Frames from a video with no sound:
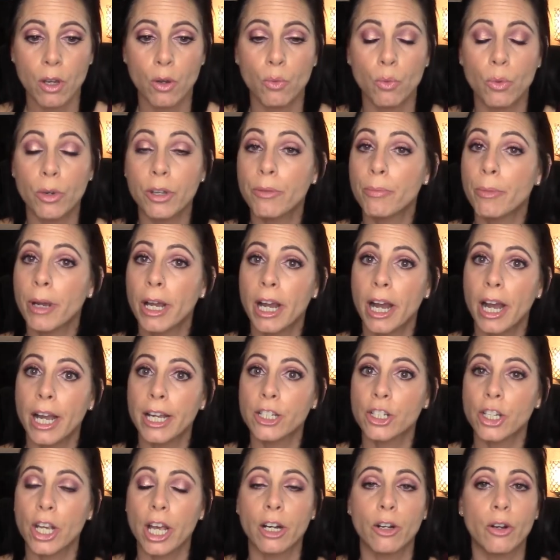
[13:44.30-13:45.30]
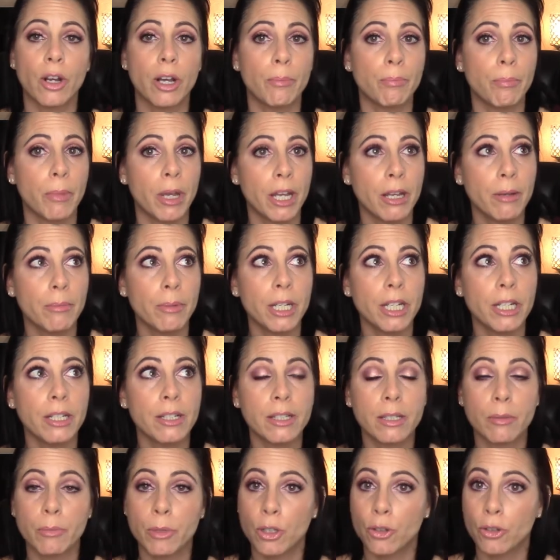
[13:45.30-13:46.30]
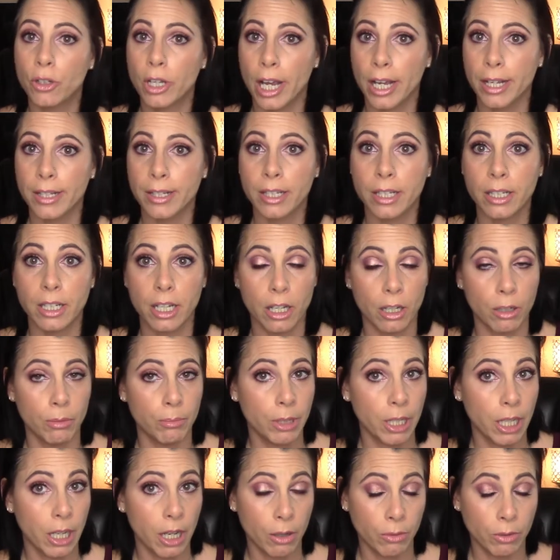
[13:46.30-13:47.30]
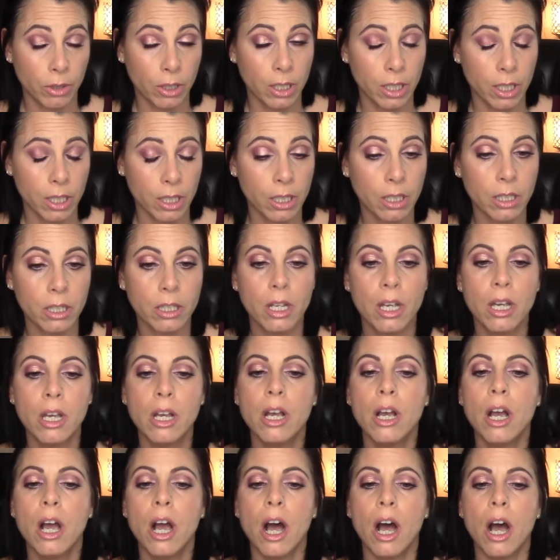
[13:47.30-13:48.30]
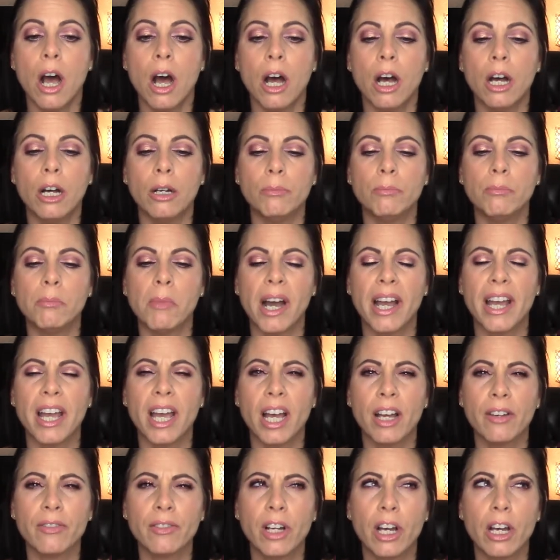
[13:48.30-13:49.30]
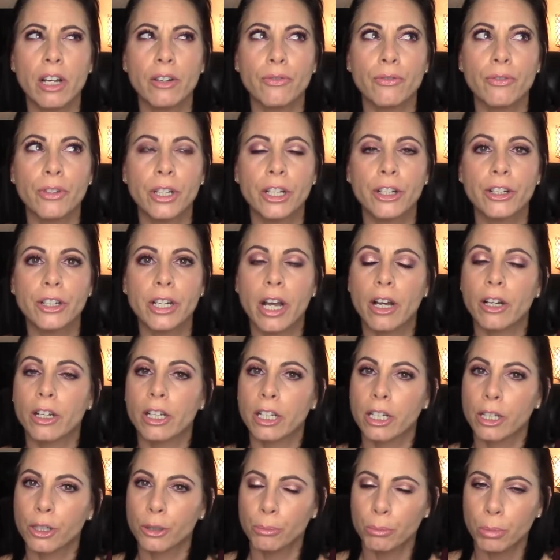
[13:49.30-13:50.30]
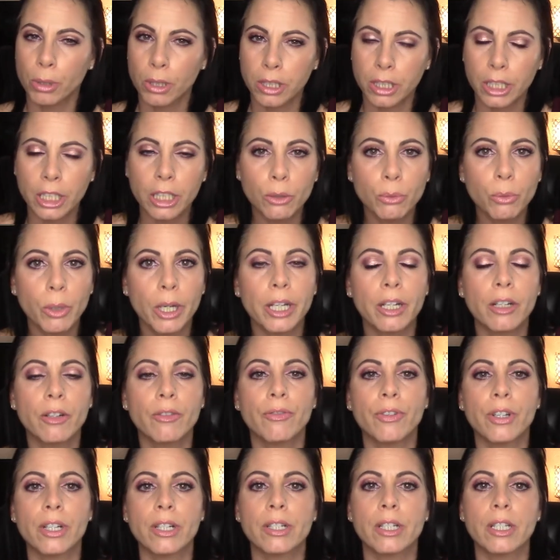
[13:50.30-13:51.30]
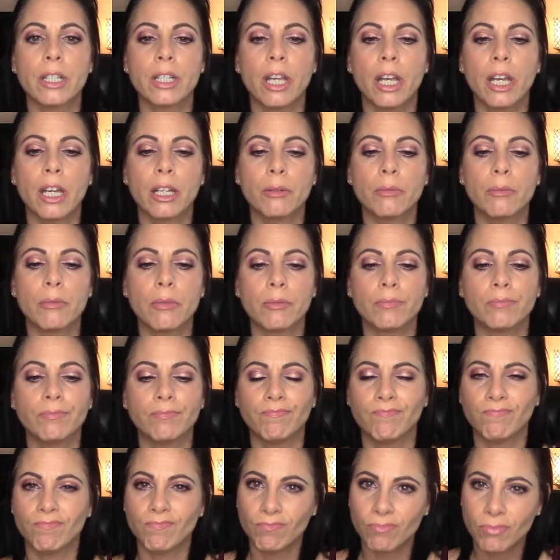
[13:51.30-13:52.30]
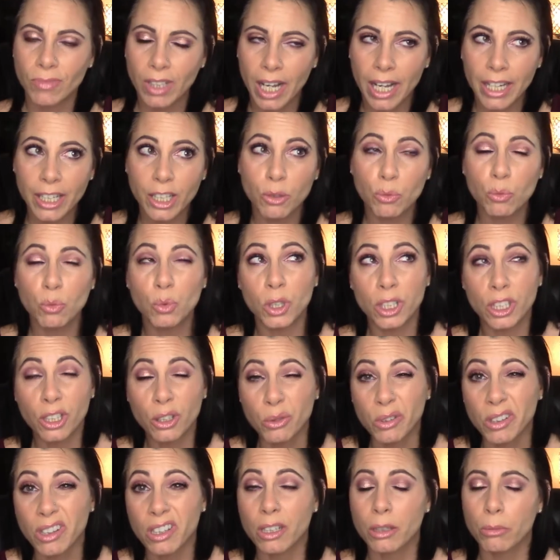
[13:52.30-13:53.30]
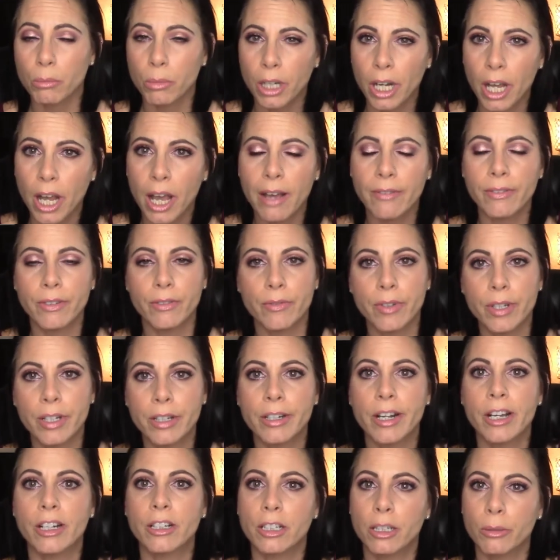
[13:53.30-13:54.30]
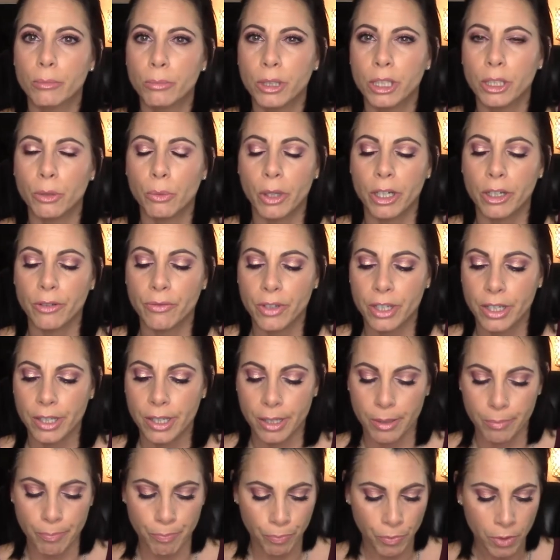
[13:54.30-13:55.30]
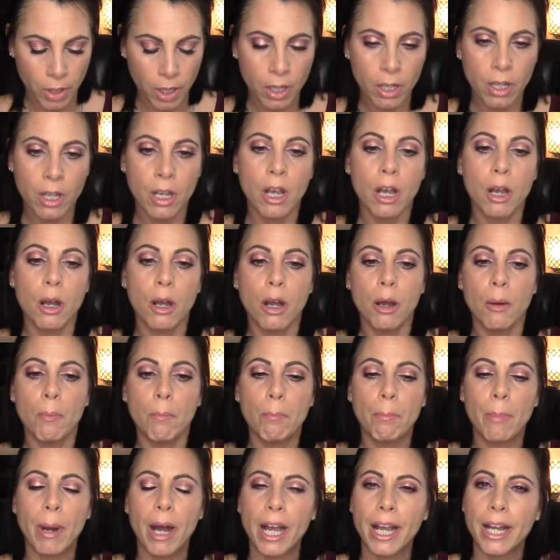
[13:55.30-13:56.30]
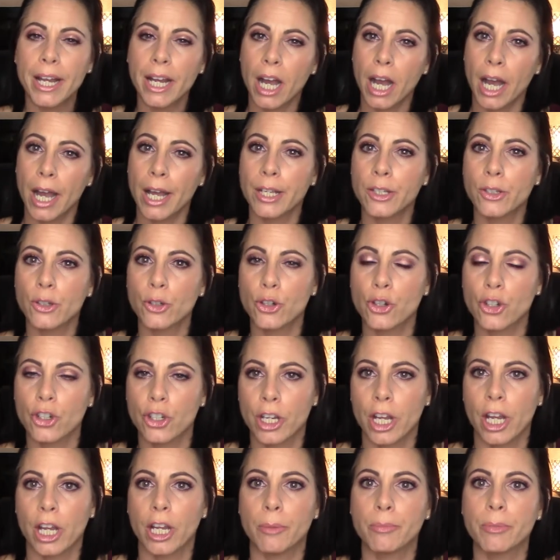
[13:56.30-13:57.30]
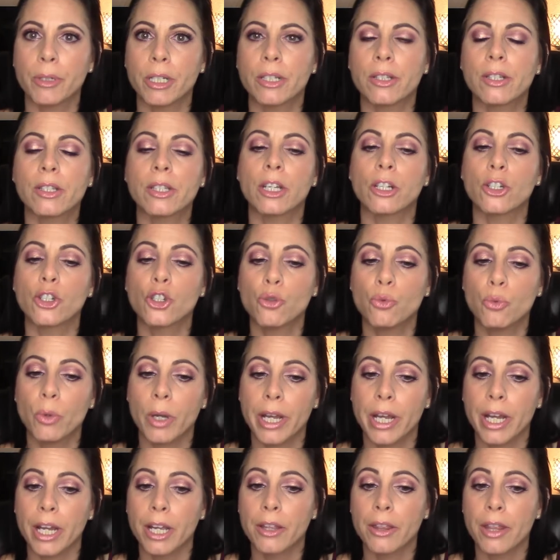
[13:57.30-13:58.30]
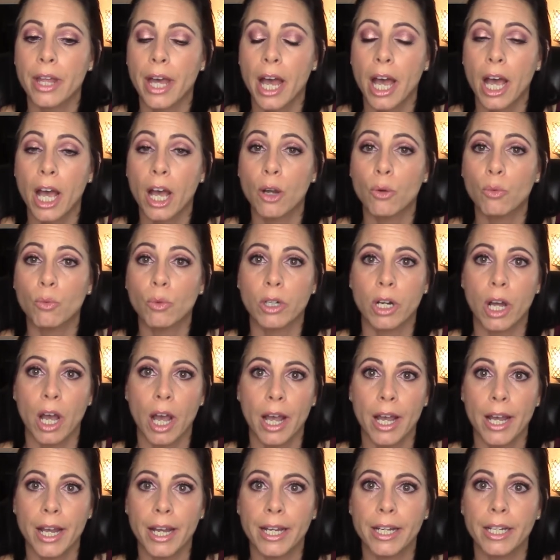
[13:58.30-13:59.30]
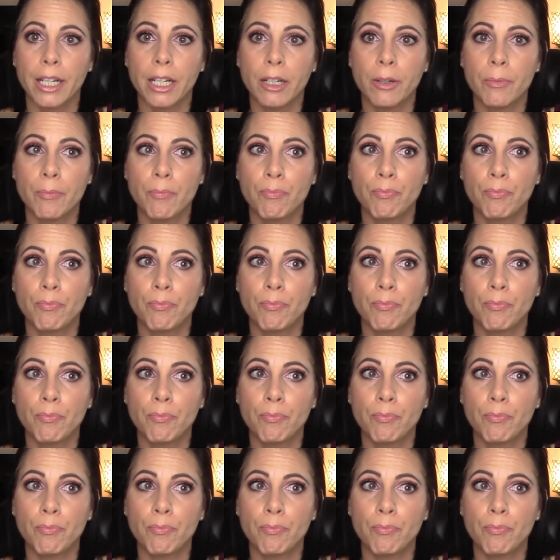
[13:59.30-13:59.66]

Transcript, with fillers: with my eyeshadow, and maybe some of you guys can help me out with this. Um, I have not figured out a complete way to fix it yet. I can work with it, but I haven't figured out a complete way to fix it. My eyes are shaped in such a way that when I,